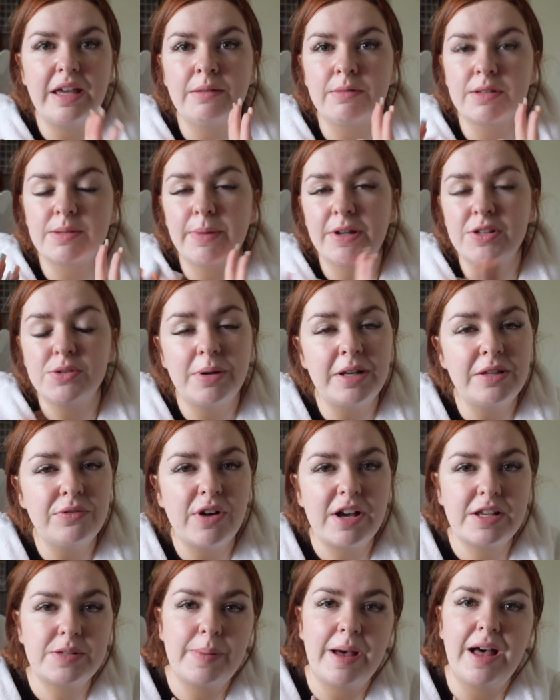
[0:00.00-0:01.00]
It was my
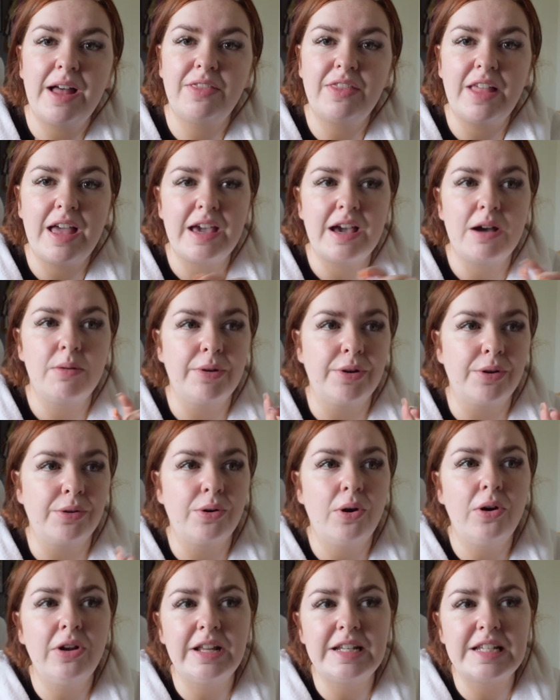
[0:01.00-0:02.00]
21st birthday, I went on
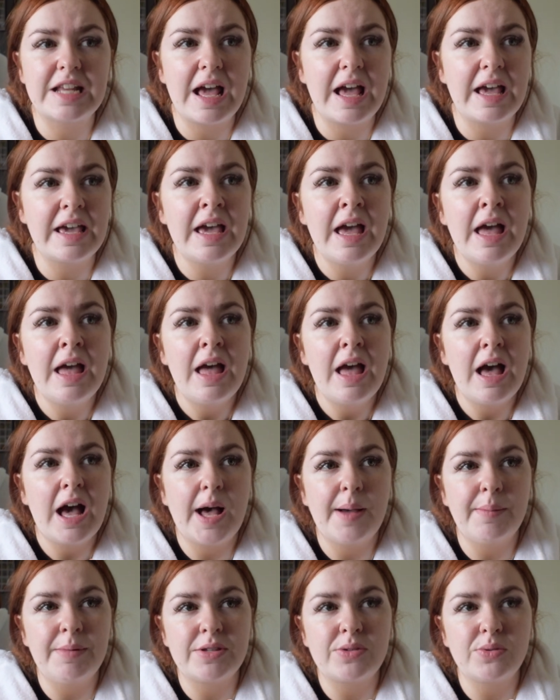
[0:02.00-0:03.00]
holiday,
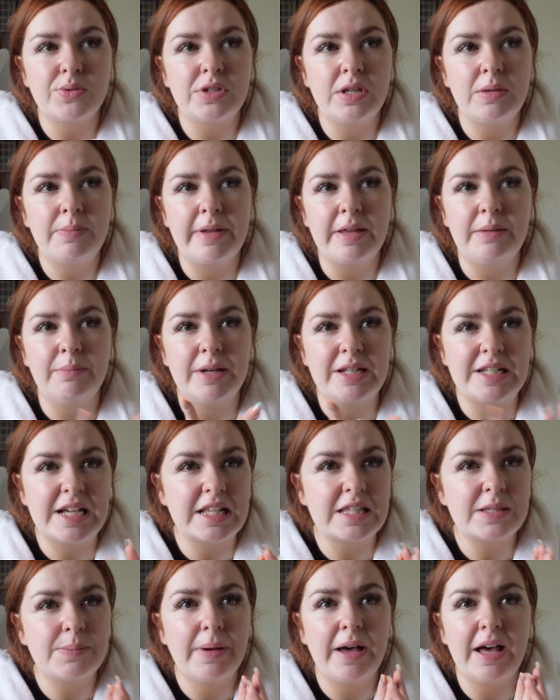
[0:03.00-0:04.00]
it's also been my
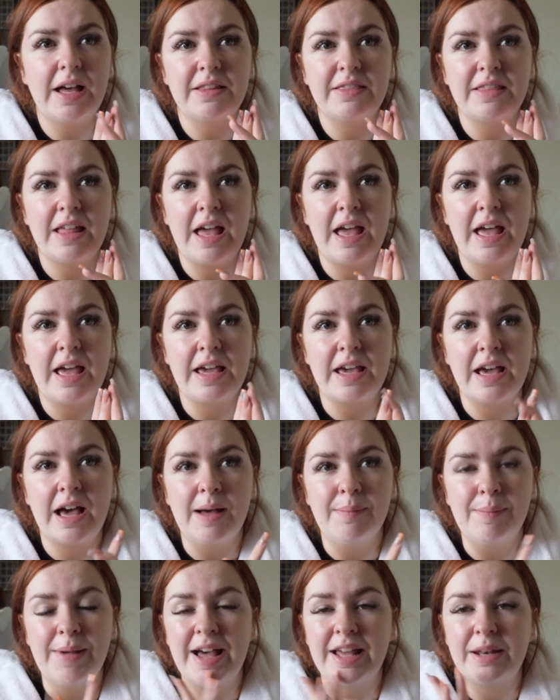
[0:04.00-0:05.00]
dad's birthday,
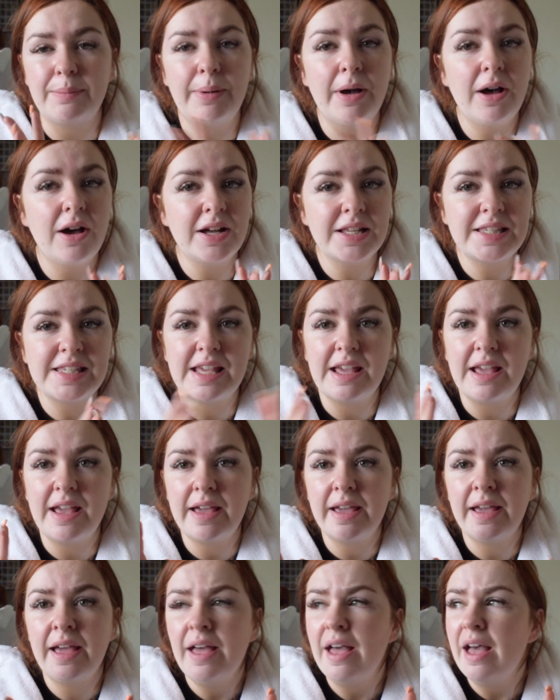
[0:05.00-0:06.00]
I had a
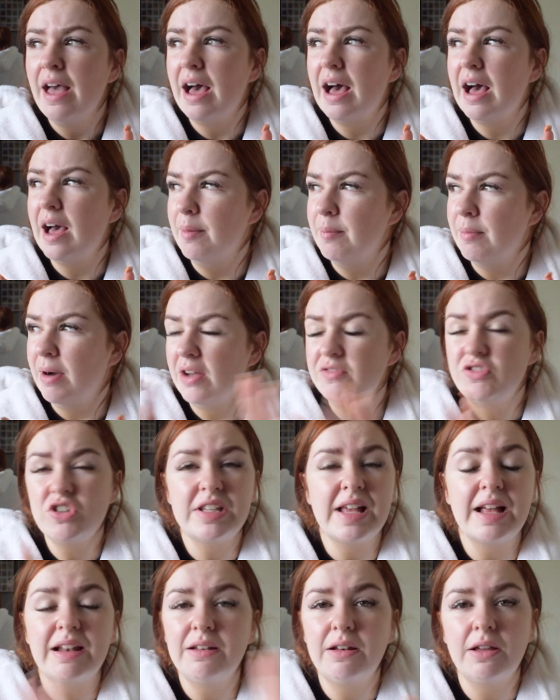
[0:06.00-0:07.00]
party, I've
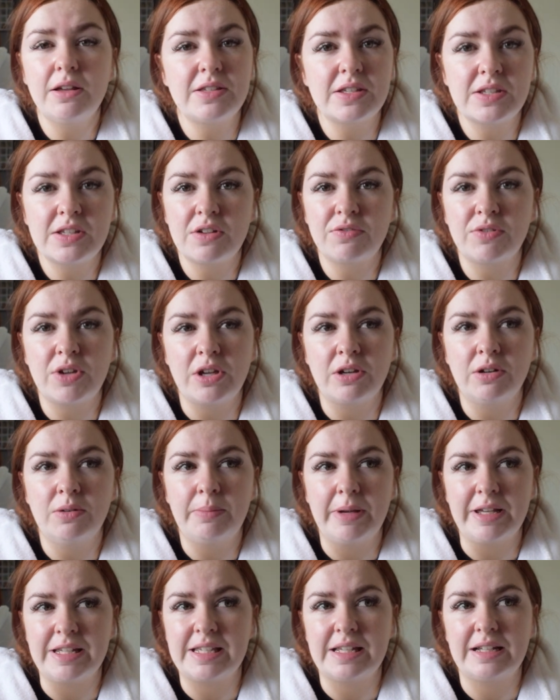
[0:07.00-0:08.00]
just had loads of stuff going on
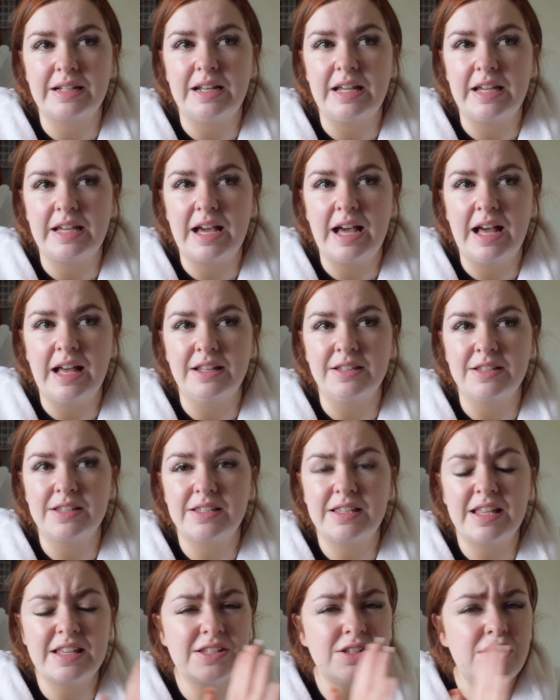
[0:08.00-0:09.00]
basically, and
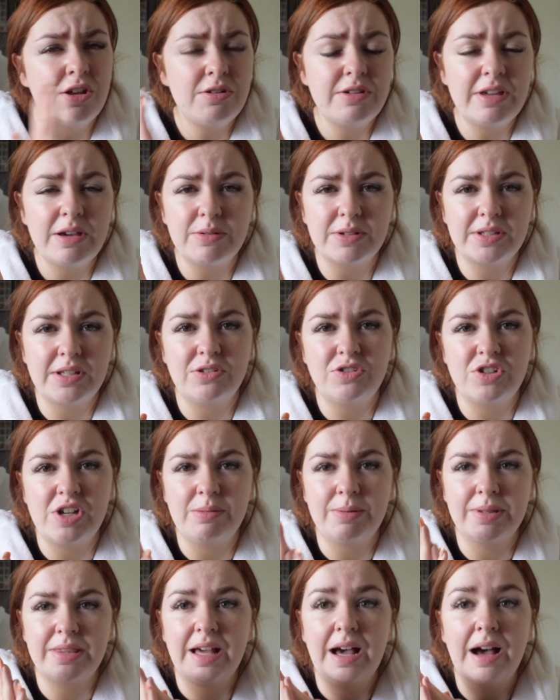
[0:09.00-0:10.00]
there's no guilt
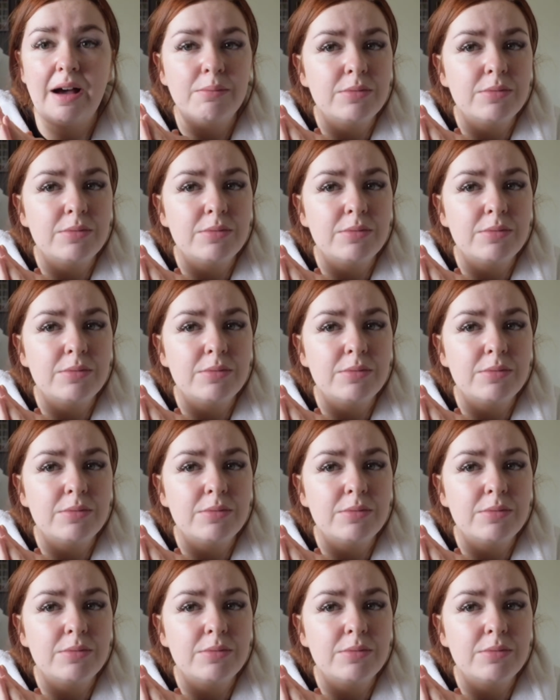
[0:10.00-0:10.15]
associated with that.